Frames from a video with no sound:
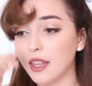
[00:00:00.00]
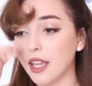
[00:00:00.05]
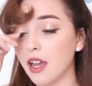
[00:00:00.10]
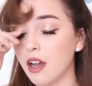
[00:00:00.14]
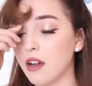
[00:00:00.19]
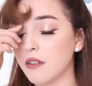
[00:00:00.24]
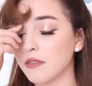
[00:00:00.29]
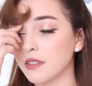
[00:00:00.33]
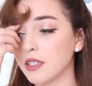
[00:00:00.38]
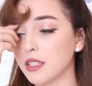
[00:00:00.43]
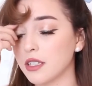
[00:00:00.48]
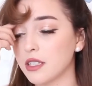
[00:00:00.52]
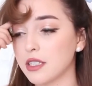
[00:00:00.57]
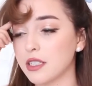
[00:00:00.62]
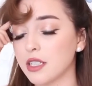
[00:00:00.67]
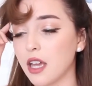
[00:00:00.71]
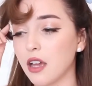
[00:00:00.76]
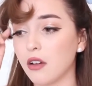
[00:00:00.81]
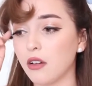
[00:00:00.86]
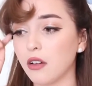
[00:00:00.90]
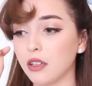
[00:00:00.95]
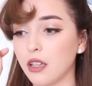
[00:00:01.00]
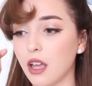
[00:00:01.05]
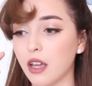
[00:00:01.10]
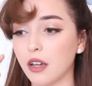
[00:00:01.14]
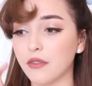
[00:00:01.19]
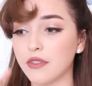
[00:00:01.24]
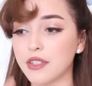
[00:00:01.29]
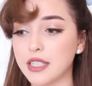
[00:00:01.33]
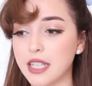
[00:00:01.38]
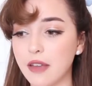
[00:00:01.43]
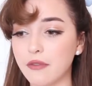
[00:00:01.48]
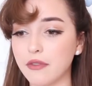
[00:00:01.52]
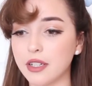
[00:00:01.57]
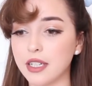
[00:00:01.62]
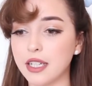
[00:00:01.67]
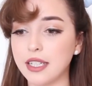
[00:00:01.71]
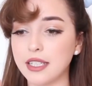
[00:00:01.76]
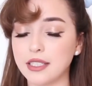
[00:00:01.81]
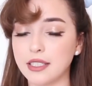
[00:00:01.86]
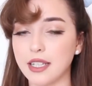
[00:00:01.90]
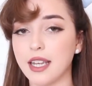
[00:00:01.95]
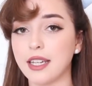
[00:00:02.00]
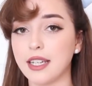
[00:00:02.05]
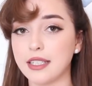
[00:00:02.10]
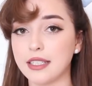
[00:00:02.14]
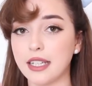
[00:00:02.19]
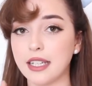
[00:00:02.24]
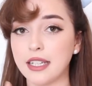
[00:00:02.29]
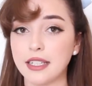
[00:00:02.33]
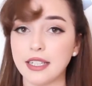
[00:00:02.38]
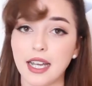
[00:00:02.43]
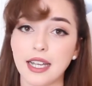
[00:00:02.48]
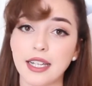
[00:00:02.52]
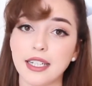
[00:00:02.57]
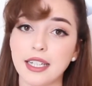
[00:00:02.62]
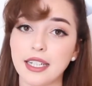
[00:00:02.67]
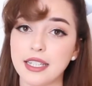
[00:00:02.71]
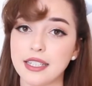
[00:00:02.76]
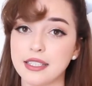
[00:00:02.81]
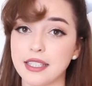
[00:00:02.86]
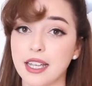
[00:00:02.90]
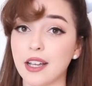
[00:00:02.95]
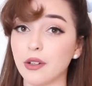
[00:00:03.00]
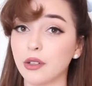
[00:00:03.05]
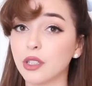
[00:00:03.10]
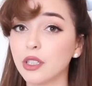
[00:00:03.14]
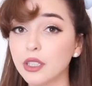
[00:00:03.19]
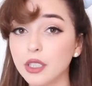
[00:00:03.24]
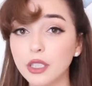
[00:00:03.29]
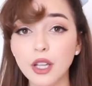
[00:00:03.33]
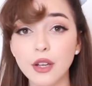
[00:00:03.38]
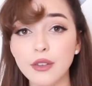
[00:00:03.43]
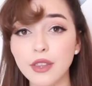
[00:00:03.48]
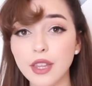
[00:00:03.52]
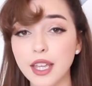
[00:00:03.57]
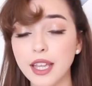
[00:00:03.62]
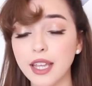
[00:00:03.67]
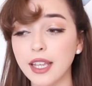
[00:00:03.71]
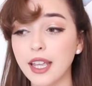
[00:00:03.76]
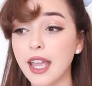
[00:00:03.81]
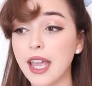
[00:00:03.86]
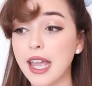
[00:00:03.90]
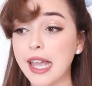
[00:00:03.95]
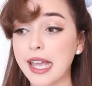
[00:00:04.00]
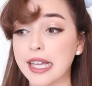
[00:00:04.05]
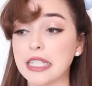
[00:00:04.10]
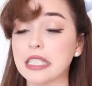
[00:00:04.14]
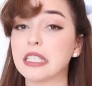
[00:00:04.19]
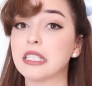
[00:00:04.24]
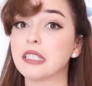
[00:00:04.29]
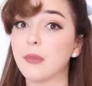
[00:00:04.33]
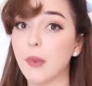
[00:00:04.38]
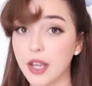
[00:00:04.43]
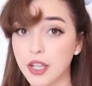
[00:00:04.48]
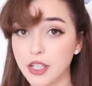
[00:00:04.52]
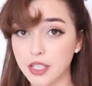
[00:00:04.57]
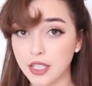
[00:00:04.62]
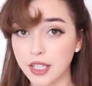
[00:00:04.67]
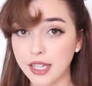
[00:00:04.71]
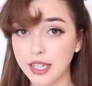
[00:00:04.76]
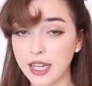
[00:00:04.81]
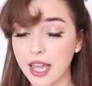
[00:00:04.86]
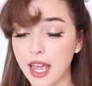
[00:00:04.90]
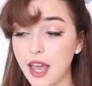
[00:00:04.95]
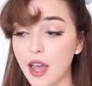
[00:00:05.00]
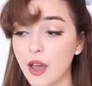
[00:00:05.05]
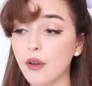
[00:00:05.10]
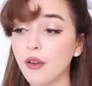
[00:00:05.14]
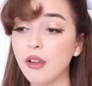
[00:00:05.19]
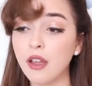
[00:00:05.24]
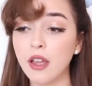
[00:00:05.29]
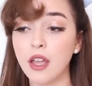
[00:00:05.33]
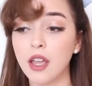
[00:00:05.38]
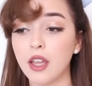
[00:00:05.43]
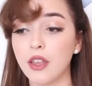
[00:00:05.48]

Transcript: They often sell a lot of 70s, 80s, and 90s style clothing, especially now.